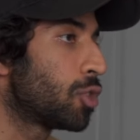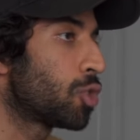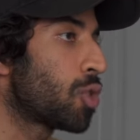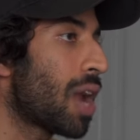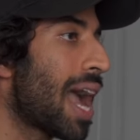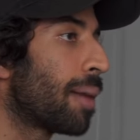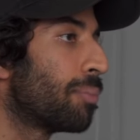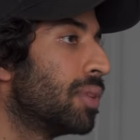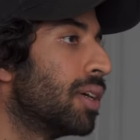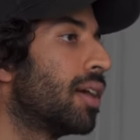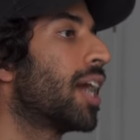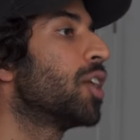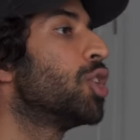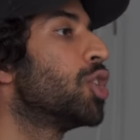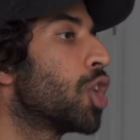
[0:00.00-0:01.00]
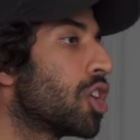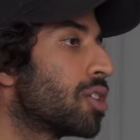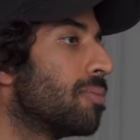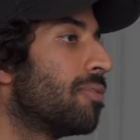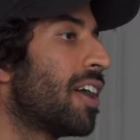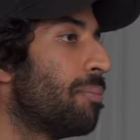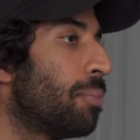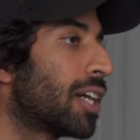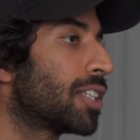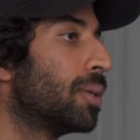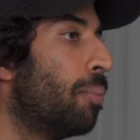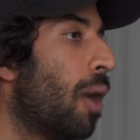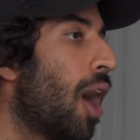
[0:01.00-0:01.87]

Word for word: it's trapped. I actually charged them $5 a